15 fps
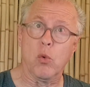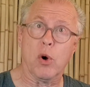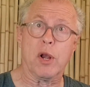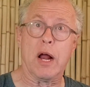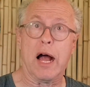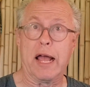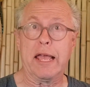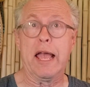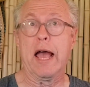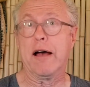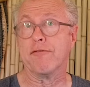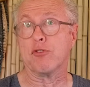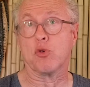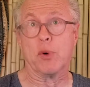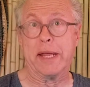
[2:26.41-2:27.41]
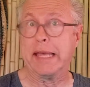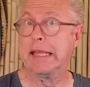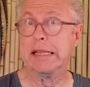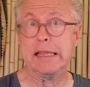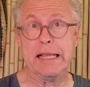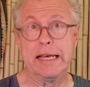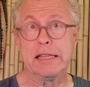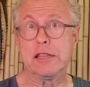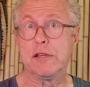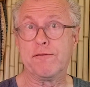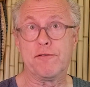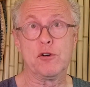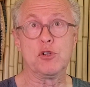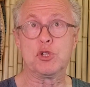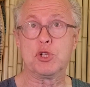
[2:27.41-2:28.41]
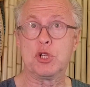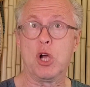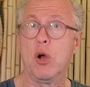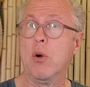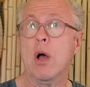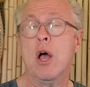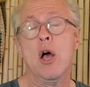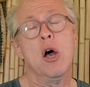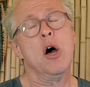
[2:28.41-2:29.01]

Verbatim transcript: would I have greenlit the first show?